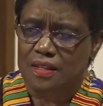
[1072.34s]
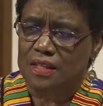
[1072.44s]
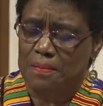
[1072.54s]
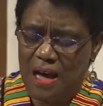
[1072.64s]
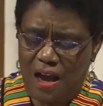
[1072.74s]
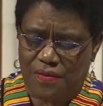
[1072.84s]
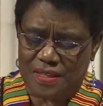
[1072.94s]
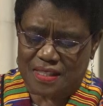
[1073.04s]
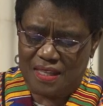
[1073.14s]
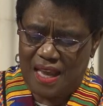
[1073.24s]

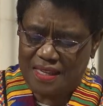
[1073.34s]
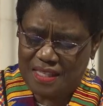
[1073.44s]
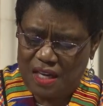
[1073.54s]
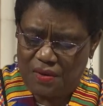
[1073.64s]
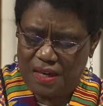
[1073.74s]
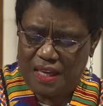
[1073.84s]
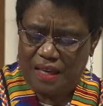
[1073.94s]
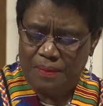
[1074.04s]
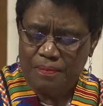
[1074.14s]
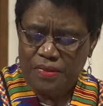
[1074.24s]
democracy and
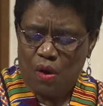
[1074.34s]
tyranny,